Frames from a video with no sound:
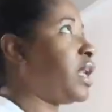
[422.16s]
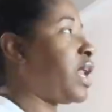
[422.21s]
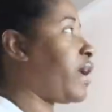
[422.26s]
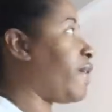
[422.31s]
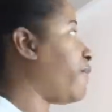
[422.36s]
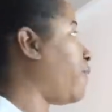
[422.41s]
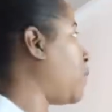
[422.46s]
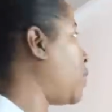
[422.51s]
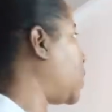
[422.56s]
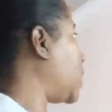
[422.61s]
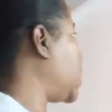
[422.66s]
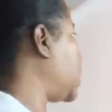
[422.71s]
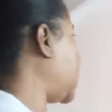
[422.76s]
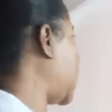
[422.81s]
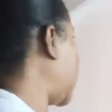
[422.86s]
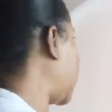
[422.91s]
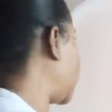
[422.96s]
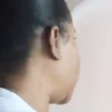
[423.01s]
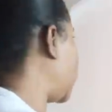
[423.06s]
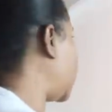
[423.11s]
like four
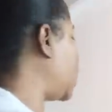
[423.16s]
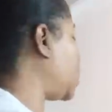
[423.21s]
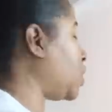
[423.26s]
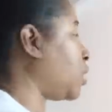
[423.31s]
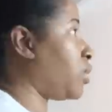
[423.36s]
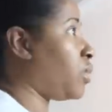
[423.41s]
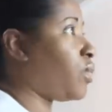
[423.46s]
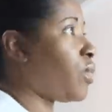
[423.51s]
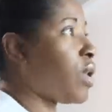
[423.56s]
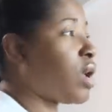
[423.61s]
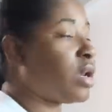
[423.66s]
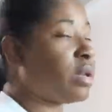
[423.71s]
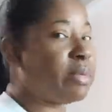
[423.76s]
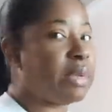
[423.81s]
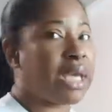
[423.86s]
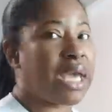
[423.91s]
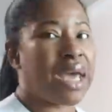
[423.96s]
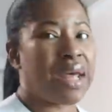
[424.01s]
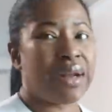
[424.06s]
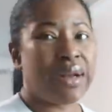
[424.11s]
sections, so the wall will
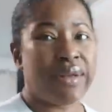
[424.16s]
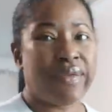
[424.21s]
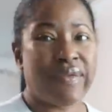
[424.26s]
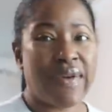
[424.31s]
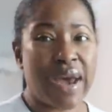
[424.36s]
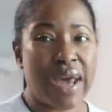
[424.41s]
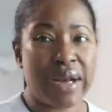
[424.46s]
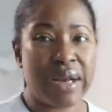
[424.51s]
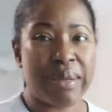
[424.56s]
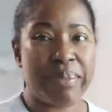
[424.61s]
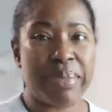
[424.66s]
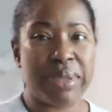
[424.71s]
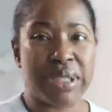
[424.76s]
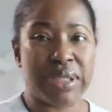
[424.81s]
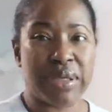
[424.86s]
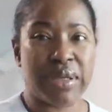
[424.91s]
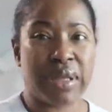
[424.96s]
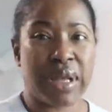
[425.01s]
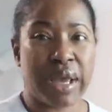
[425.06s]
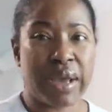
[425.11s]
be kind of divided up
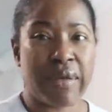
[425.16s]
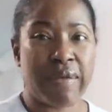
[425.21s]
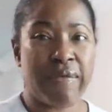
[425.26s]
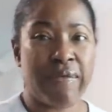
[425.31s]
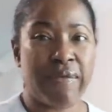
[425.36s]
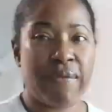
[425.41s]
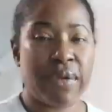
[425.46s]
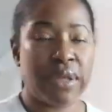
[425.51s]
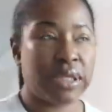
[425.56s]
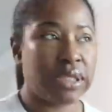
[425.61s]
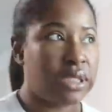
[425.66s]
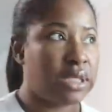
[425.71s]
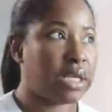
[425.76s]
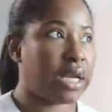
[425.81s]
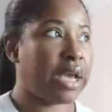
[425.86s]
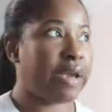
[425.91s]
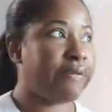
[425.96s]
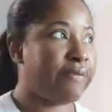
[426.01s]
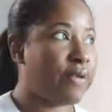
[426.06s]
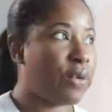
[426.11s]
into like a, to
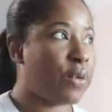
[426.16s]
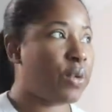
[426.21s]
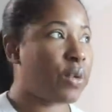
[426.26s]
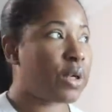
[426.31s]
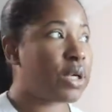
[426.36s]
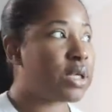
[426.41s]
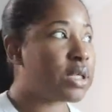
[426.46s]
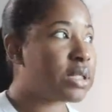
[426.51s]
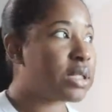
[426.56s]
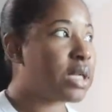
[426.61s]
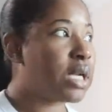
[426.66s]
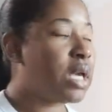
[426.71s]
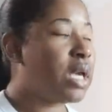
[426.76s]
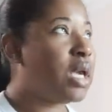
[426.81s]
like fours.